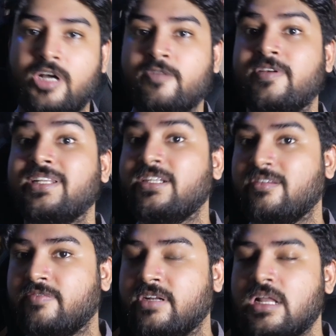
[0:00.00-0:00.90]
are very
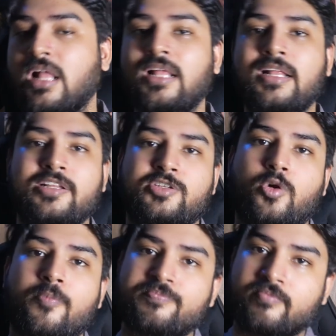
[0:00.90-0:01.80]
different.
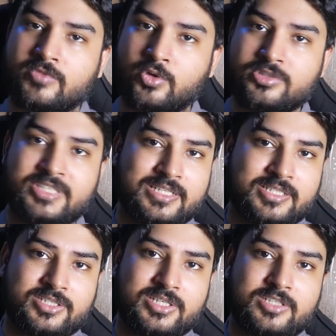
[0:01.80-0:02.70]
So those
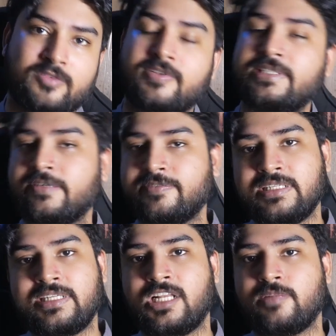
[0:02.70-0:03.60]
DSA sheets will
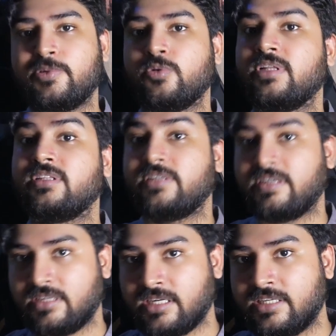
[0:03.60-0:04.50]
definitely help you in the
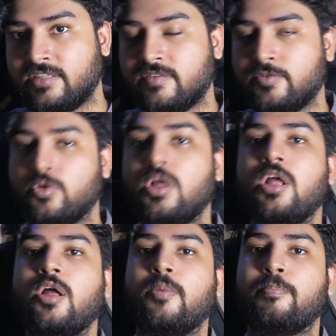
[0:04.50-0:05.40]
technical interview,
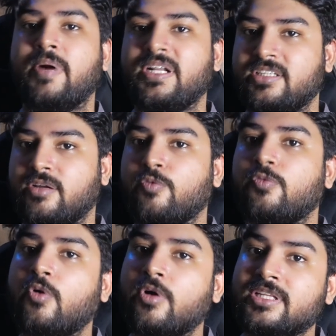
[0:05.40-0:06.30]
but
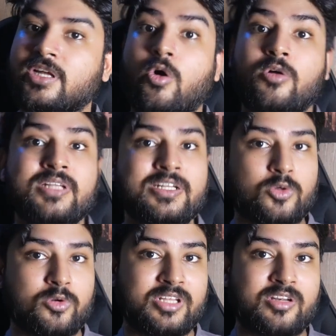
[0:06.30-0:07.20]
for the online
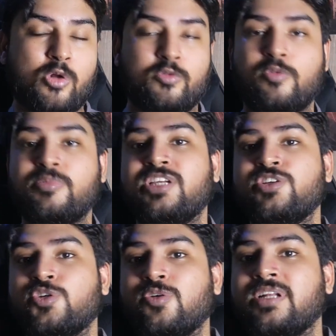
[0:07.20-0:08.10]
coding round, for making
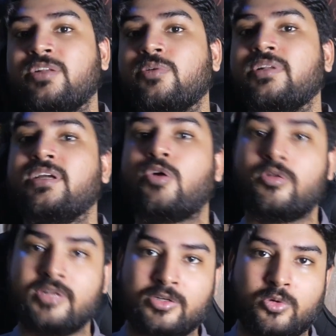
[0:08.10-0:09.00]
sure that you clear
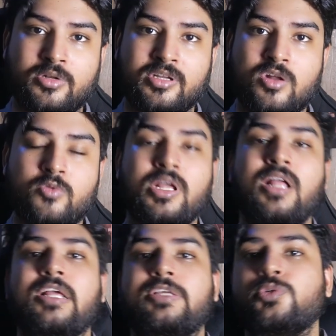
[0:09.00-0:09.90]
online coding round,
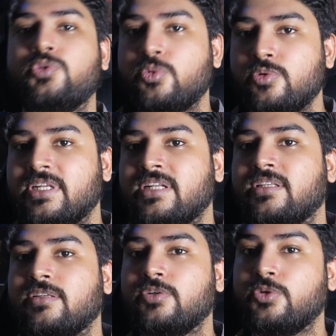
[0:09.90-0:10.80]
you do
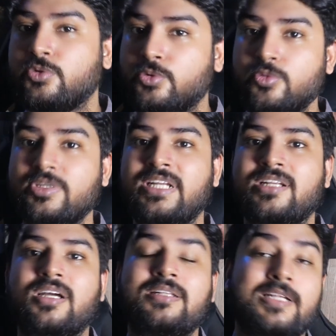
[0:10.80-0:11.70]
need
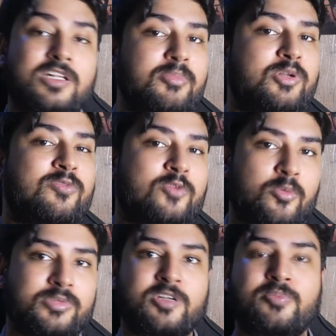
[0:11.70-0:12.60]
a little bit of
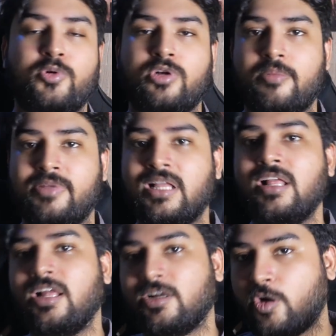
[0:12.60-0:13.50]
competitive programming.
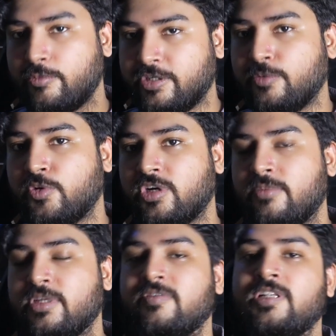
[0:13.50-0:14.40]
Competitive
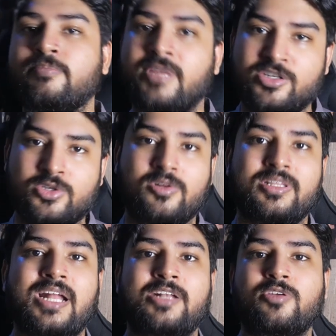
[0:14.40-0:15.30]
programming will make sure
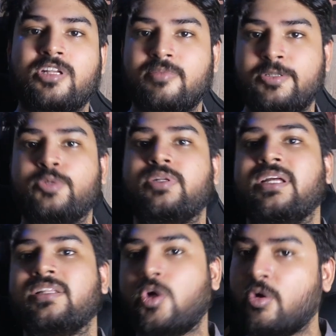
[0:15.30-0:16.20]
that you're able to
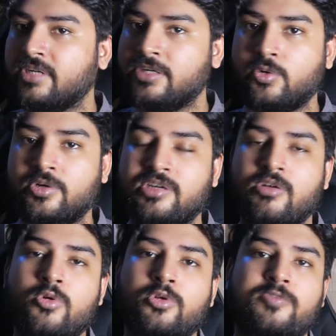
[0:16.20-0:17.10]
clear the online coding
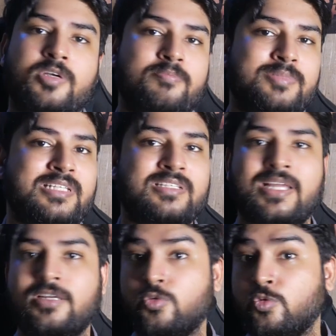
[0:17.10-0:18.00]
round of companies
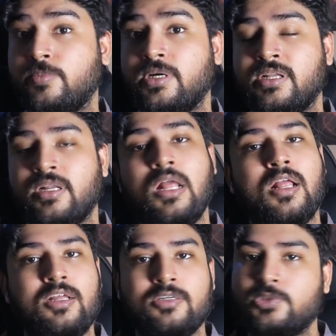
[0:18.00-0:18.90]
like Uber,
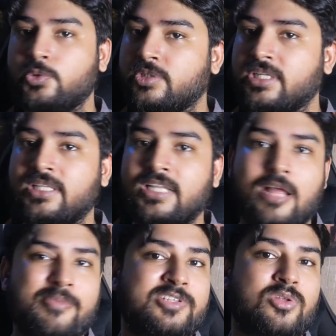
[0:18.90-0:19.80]
Google,
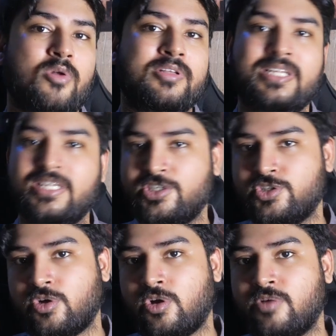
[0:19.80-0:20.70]
Amazon, D.
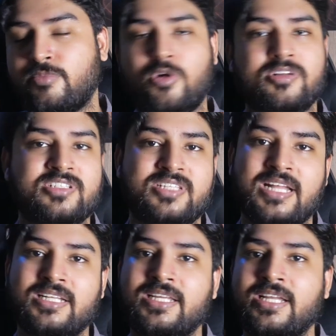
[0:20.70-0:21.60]
Shaw, Morgan
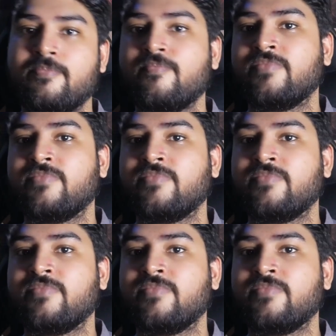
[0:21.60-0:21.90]
Stanley,